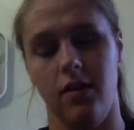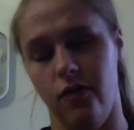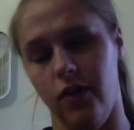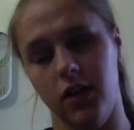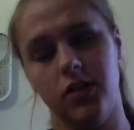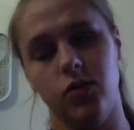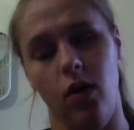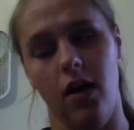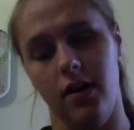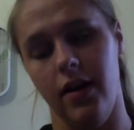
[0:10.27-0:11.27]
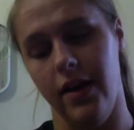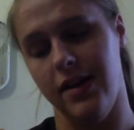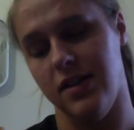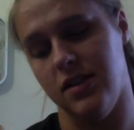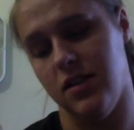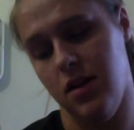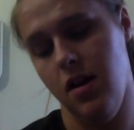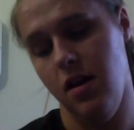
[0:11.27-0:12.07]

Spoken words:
The first one is